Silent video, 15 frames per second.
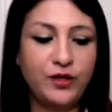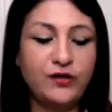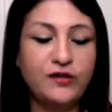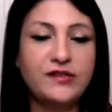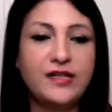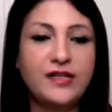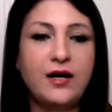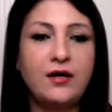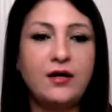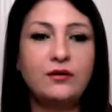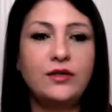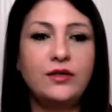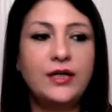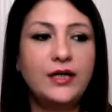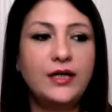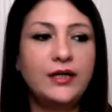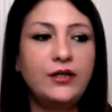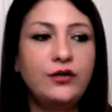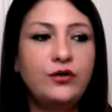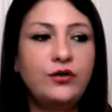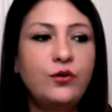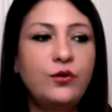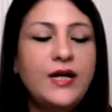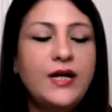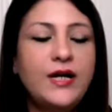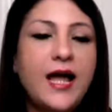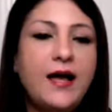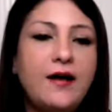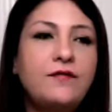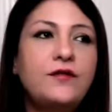because now you don't
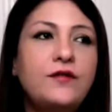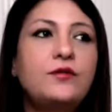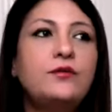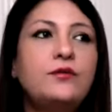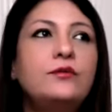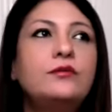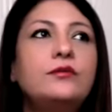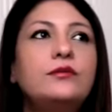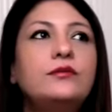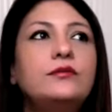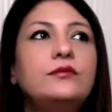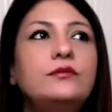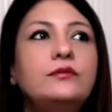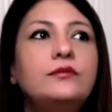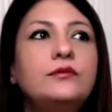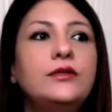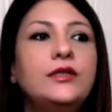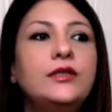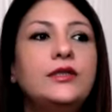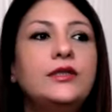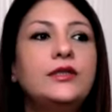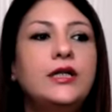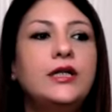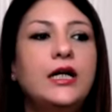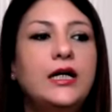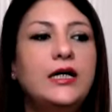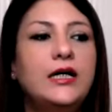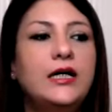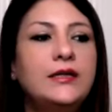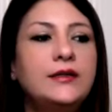have to,
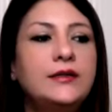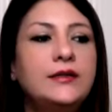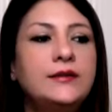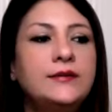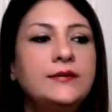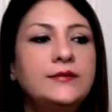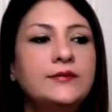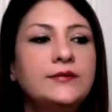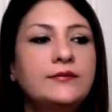um,